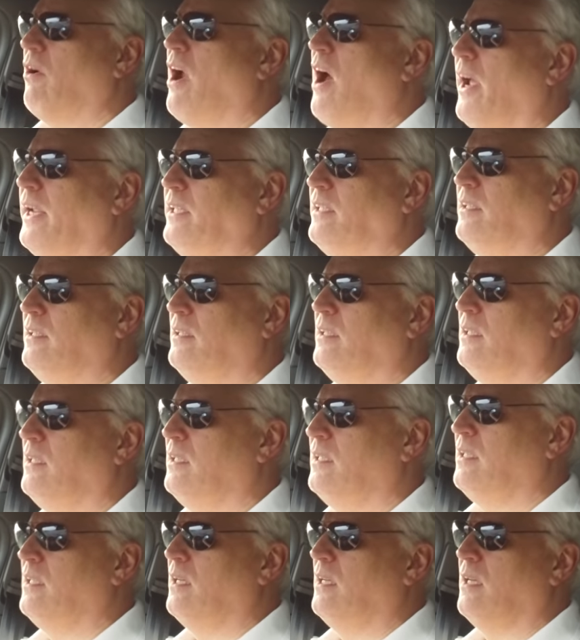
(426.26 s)
All right.
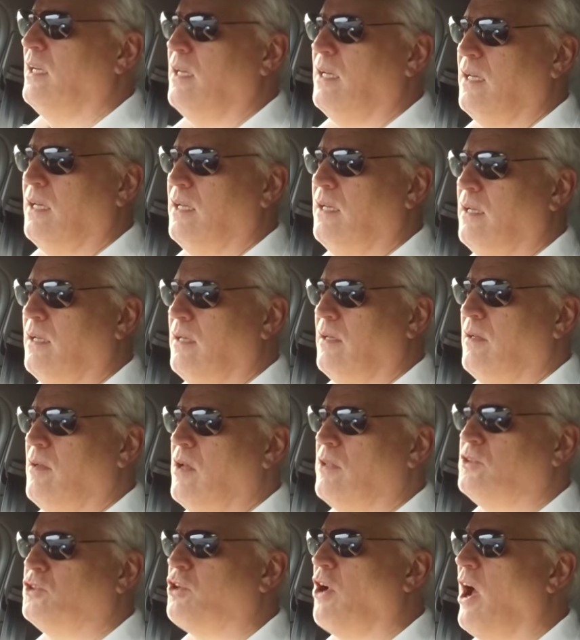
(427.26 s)

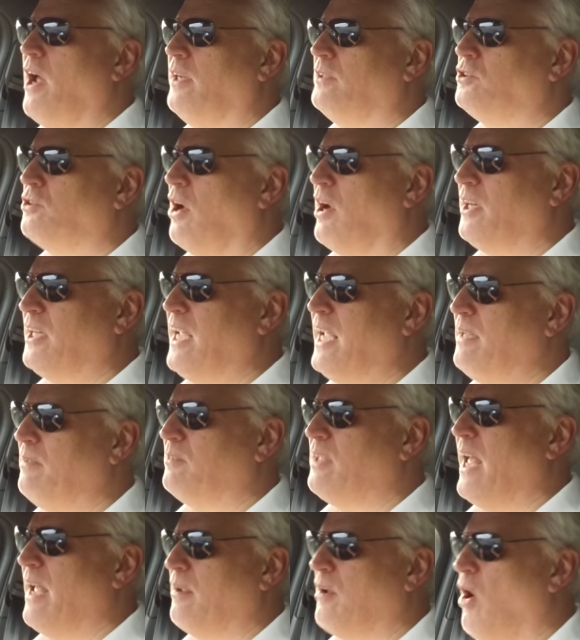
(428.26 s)
All right, try, try and
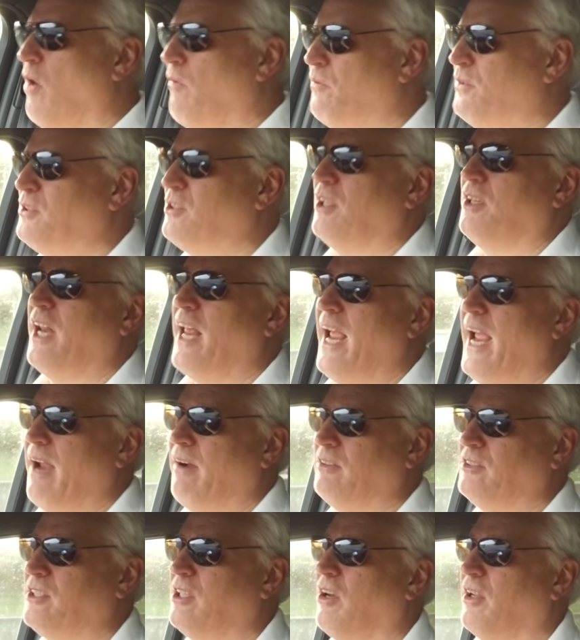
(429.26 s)
keep that officer
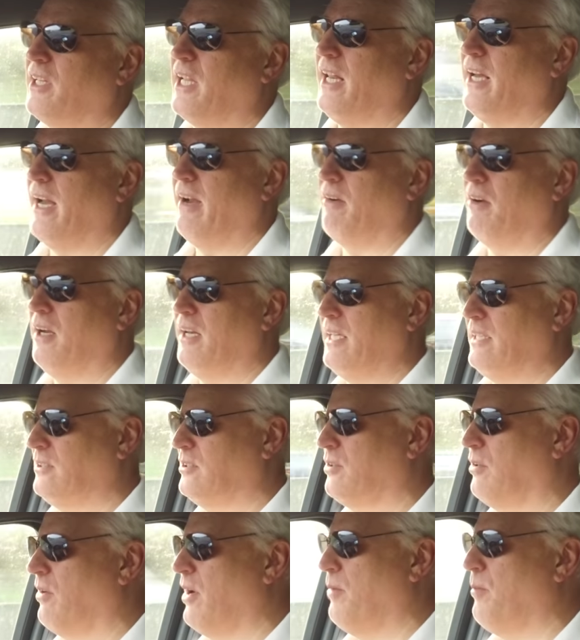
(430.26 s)
there until I get there at
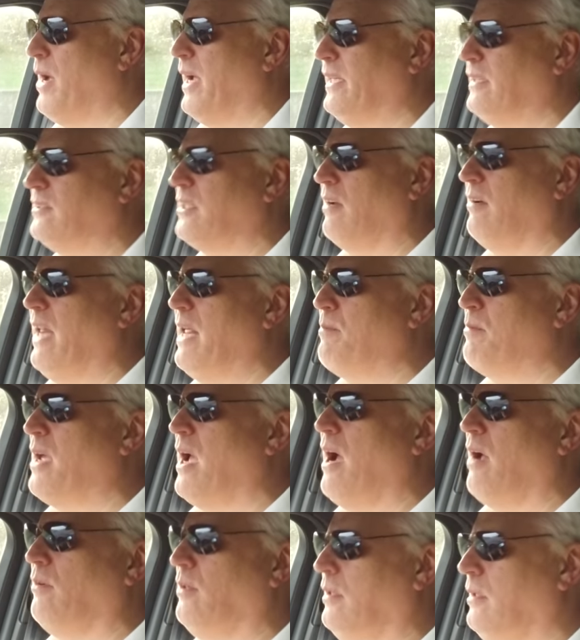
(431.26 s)
least. All right, mate. Don't let him
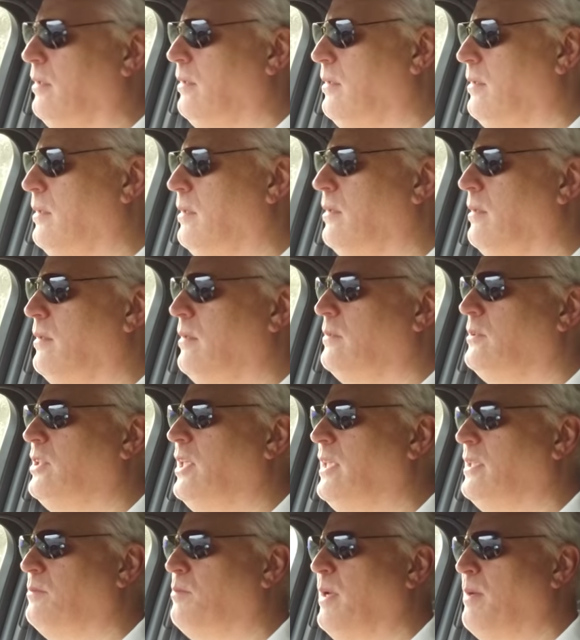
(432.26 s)
go. You're, you're
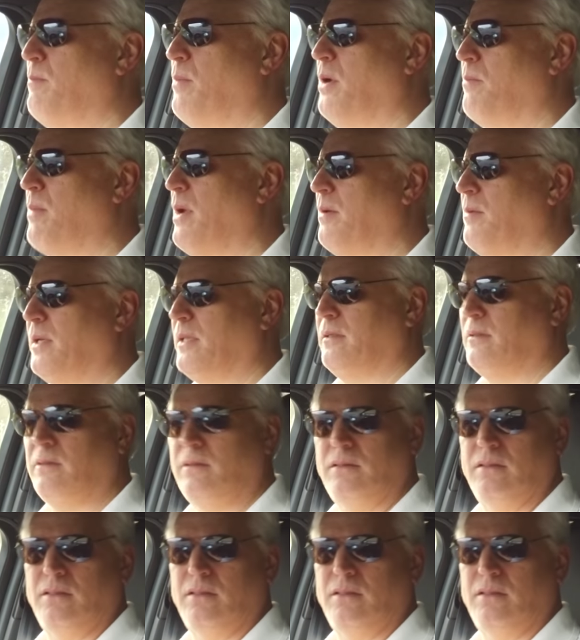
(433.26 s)
Cheers, mate. Bye, bye, mate.